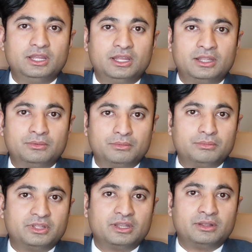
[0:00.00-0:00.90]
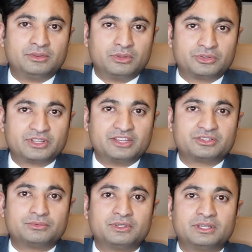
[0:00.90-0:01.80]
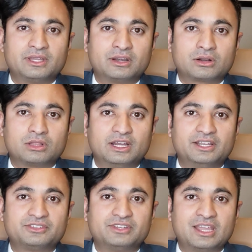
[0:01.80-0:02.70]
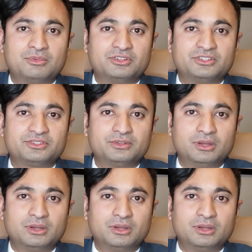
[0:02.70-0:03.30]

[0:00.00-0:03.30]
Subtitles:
and then in those cases we get our clients damages